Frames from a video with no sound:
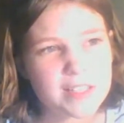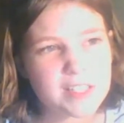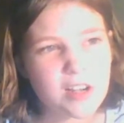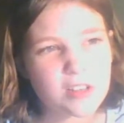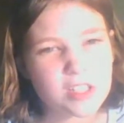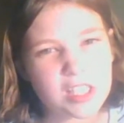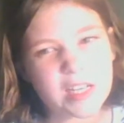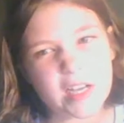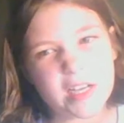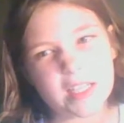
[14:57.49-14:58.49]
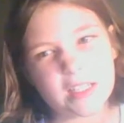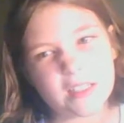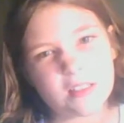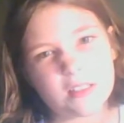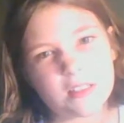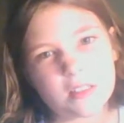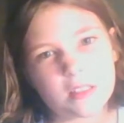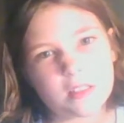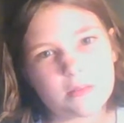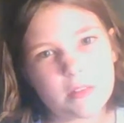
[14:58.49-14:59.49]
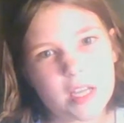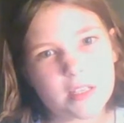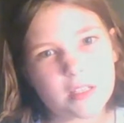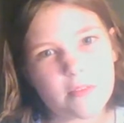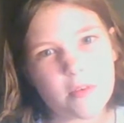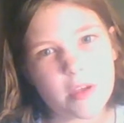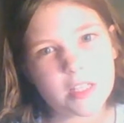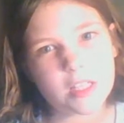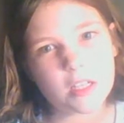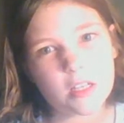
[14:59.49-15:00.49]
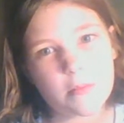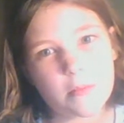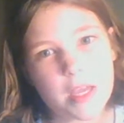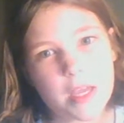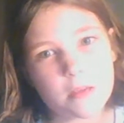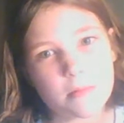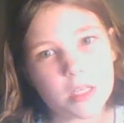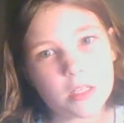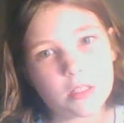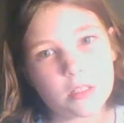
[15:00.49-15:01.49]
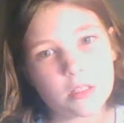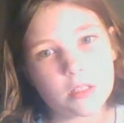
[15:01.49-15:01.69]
So she died, and we had to give away the little babies.